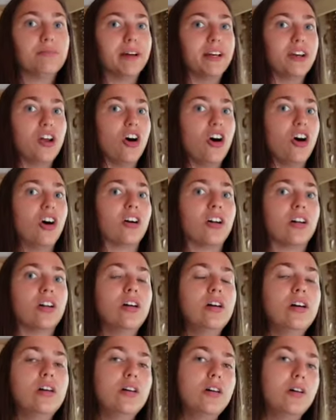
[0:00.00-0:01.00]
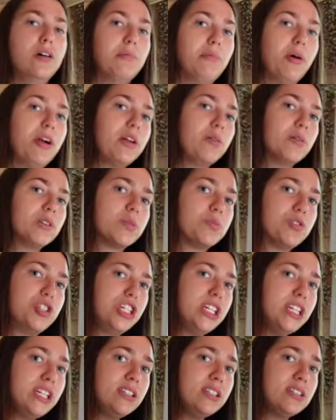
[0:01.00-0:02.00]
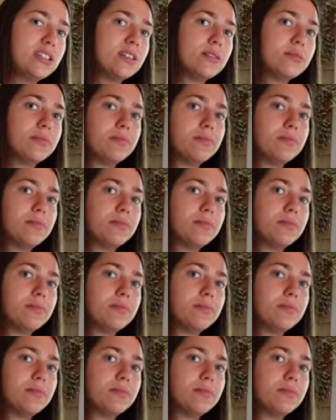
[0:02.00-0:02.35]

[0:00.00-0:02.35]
My dog. Barney, you want some cheese?